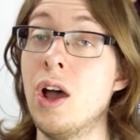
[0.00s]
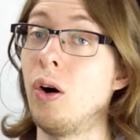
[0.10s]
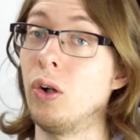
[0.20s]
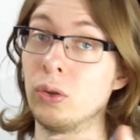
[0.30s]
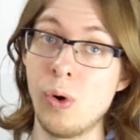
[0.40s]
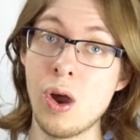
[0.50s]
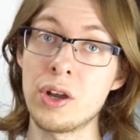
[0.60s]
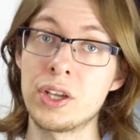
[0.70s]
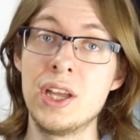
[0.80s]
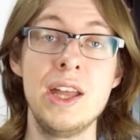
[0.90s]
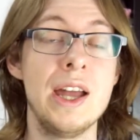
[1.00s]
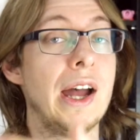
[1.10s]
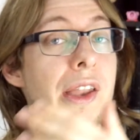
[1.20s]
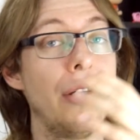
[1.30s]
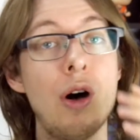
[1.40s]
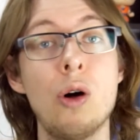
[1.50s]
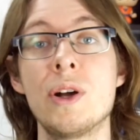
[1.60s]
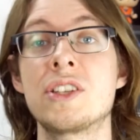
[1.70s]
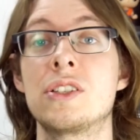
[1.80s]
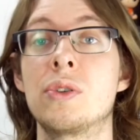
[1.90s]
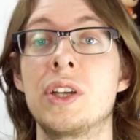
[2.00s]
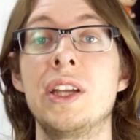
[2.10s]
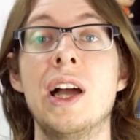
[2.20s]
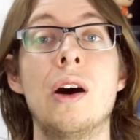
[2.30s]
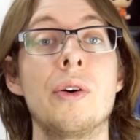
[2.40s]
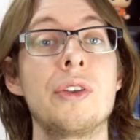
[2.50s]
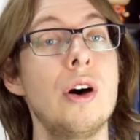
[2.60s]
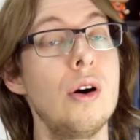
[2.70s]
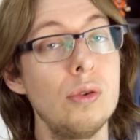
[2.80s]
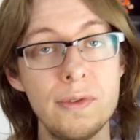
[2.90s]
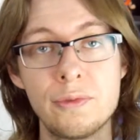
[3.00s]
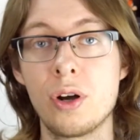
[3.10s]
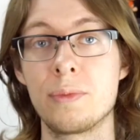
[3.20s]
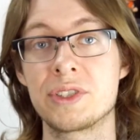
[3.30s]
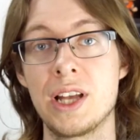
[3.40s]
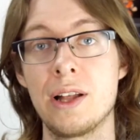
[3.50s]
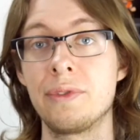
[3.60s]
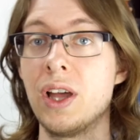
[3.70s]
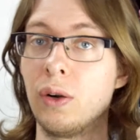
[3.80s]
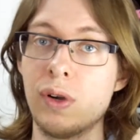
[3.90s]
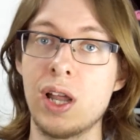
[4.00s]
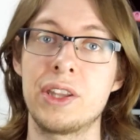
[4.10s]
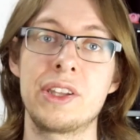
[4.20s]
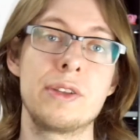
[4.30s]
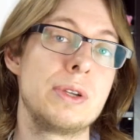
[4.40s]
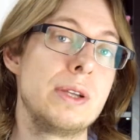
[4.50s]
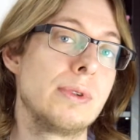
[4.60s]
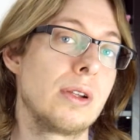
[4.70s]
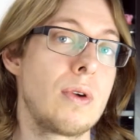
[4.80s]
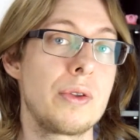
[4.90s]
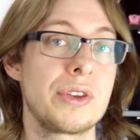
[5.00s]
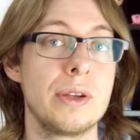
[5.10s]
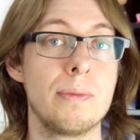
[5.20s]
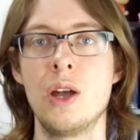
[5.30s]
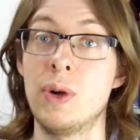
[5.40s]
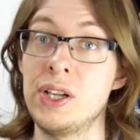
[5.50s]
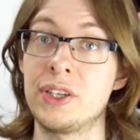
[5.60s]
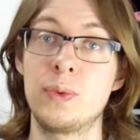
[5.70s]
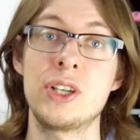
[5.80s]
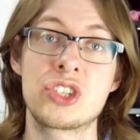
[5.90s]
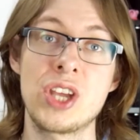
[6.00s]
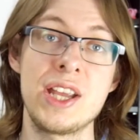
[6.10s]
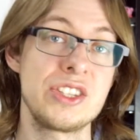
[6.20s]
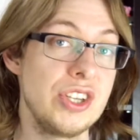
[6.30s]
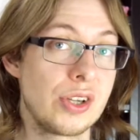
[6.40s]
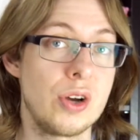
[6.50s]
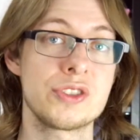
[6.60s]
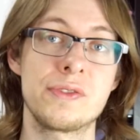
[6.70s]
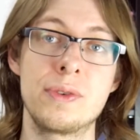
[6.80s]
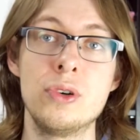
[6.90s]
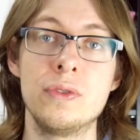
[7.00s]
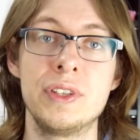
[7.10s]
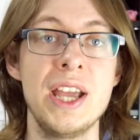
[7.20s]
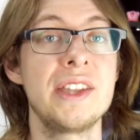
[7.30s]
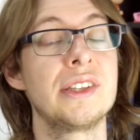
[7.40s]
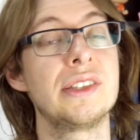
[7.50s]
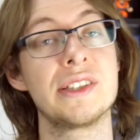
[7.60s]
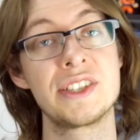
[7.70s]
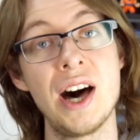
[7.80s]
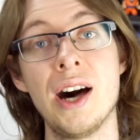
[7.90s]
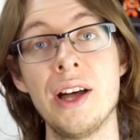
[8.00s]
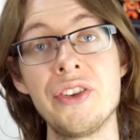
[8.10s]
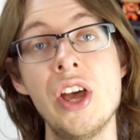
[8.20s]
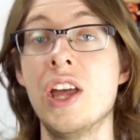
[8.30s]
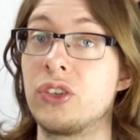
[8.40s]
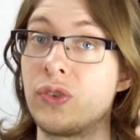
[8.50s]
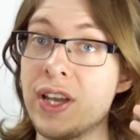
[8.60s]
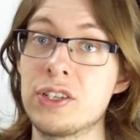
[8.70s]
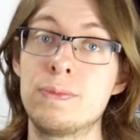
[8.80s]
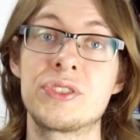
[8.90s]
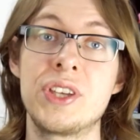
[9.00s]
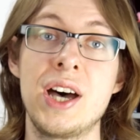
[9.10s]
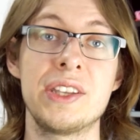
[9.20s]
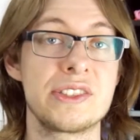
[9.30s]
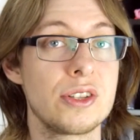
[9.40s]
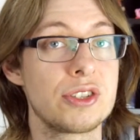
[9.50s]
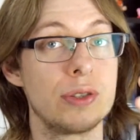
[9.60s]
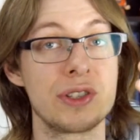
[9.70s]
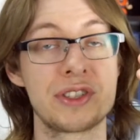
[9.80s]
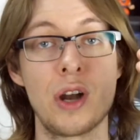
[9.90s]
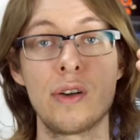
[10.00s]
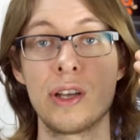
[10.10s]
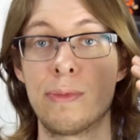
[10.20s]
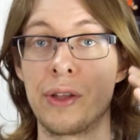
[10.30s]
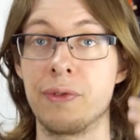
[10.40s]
all work and always looking out only for himself rather than people around him. Well, that will change in the course of the movie, and at its heart, Train to Busan is also a story about the